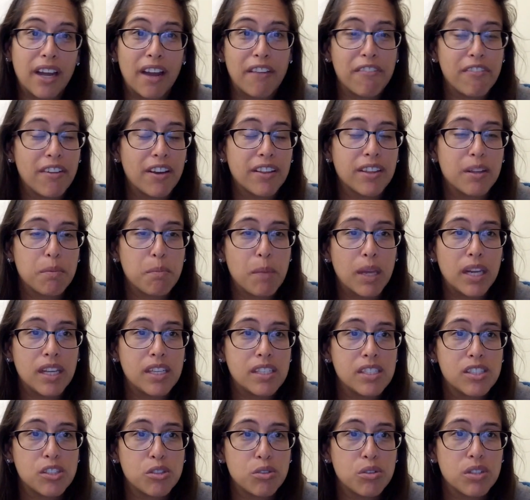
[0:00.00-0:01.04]
I find that many
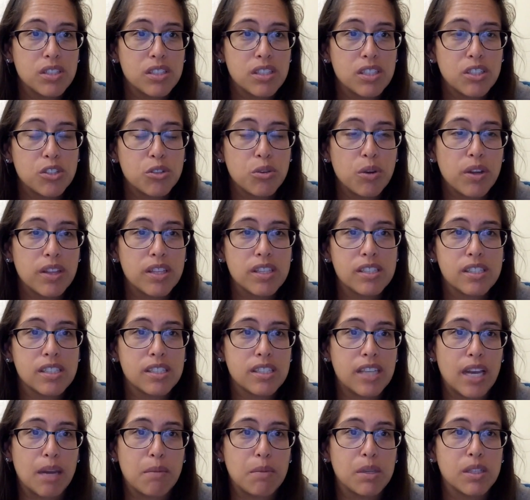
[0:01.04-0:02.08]
students enjoy this
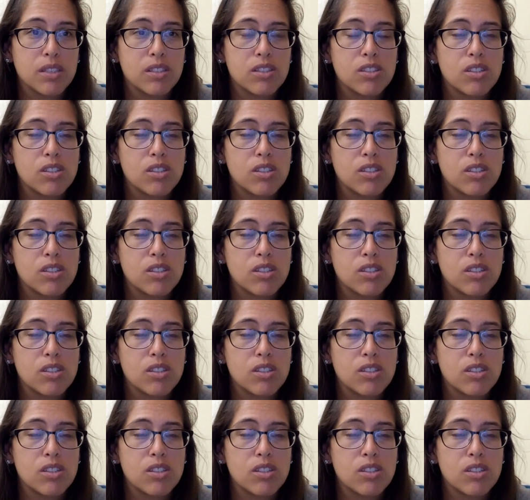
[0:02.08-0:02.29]
assignment.